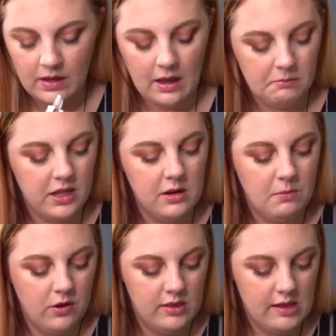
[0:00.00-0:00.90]
I'm going
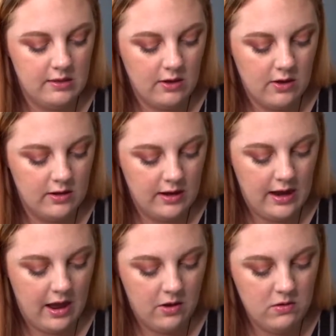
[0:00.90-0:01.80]
to put this on
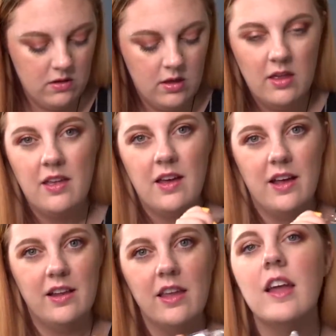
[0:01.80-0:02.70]
now,
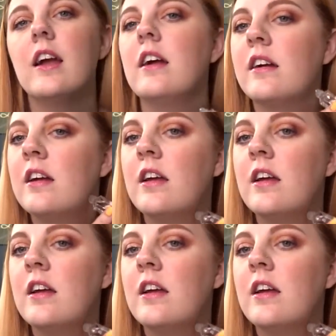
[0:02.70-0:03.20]
on here,